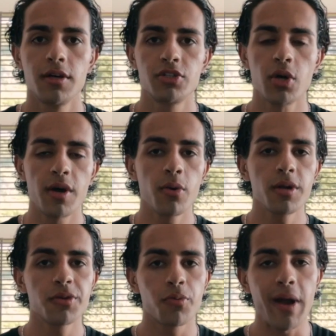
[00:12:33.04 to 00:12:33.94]
So in order
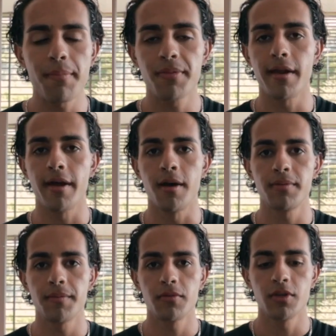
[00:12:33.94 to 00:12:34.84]
to wrap that up,
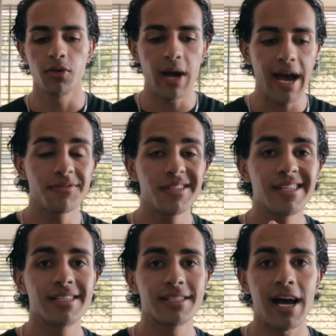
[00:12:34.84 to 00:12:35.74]
you have to
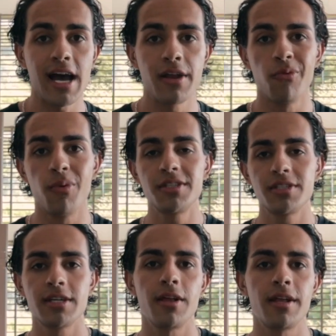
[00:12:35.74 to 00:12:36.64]
decide what
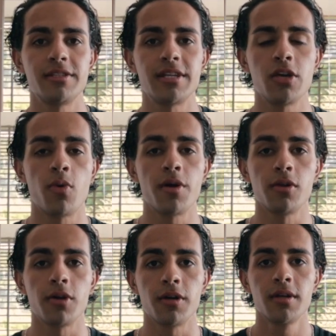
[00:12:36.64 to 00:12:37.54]
skill it is that you want to
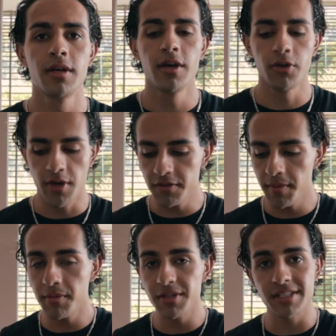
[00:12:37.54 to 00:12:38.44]
learn. You have to be
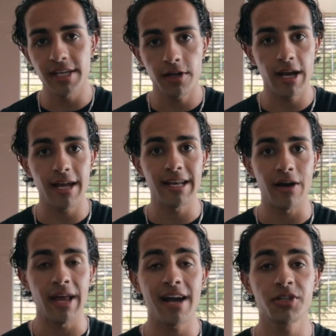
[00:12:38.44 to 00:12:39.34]
able to stick your head
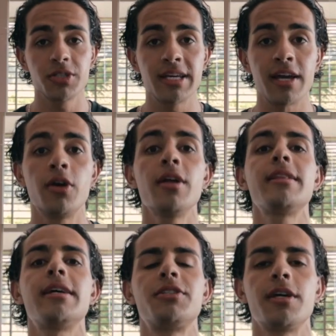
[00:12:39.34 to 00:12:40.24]
down, actually get good at
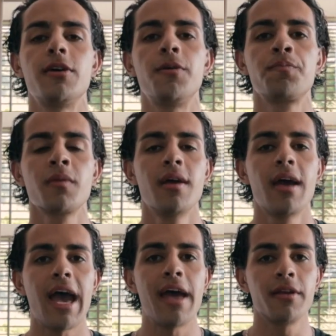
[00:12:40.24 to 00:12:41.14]
that skill,
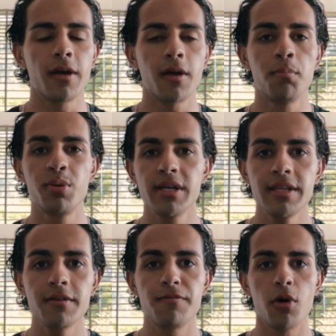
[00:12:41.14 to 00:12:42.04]
and
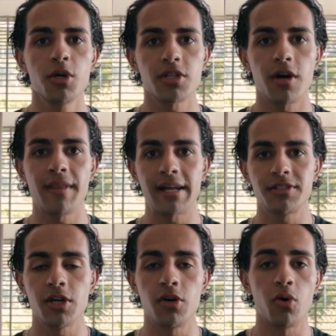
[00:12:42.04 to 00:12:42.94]
completely focus on that
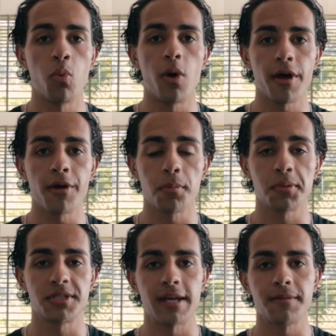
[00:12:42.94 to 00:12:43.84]
skill
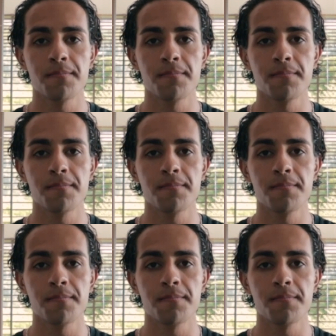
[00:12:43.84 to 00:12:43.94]
100%.